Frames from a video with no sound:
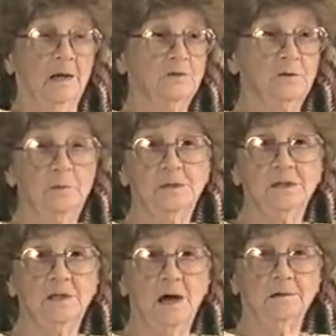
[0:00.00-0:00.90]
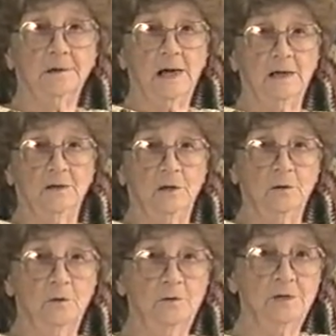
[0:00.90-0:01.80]
instruments the doctor had to
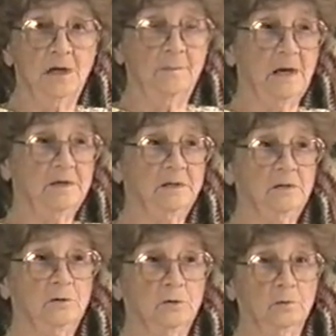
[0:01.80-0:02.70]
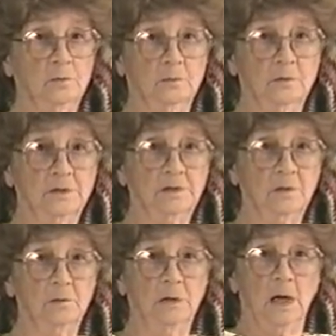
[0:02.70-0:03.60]
use, and my sister was
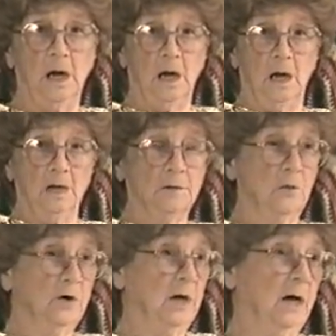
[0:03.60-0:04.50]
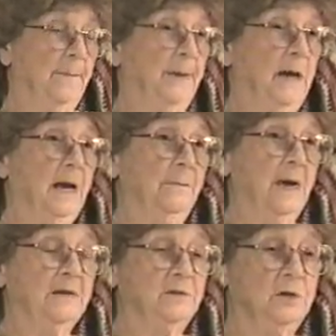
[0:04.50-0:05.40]
so torn up,
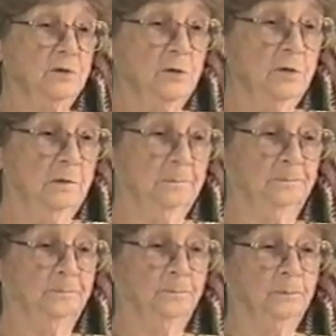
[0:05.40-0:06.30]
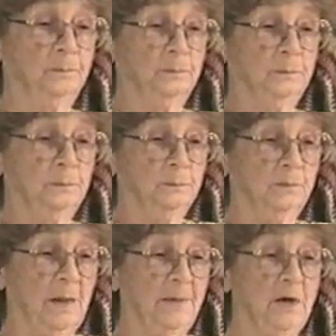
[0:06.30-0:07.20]
and my sister,
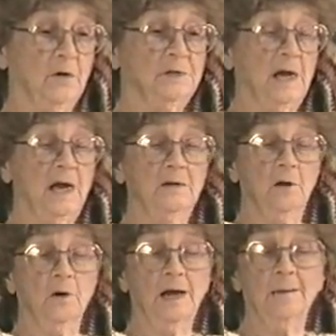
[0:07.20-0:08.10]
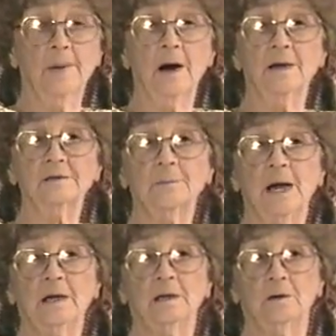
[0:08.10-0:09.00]
because they had no antibiotics
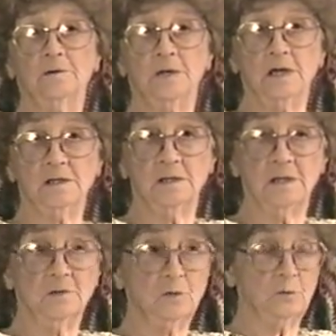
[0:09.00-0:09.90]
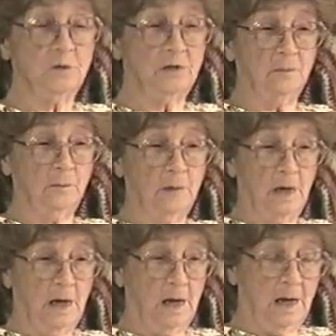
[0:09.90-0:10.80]
back in those days and things to treat
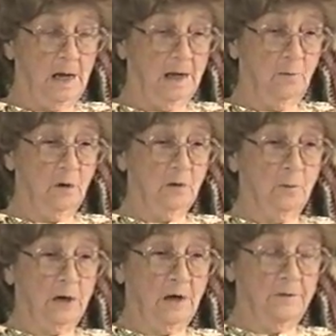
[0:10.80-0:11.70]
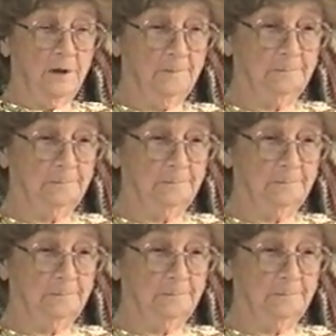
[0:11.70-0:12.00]
anyone with,